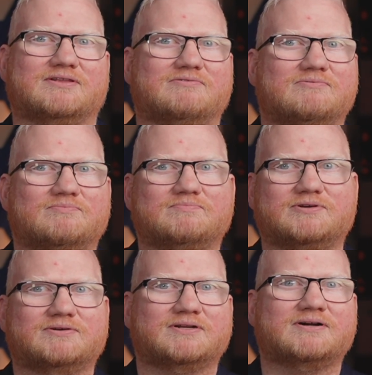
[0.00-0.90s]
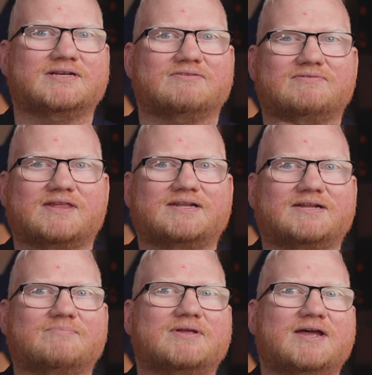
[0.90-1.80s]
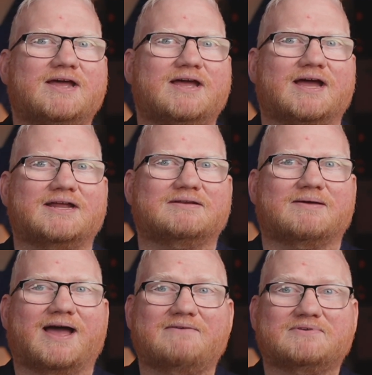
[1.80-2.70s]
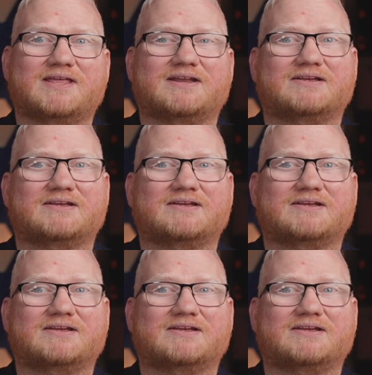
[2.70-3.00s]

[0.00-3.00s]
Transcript: You turn it on, you set it up, and after that,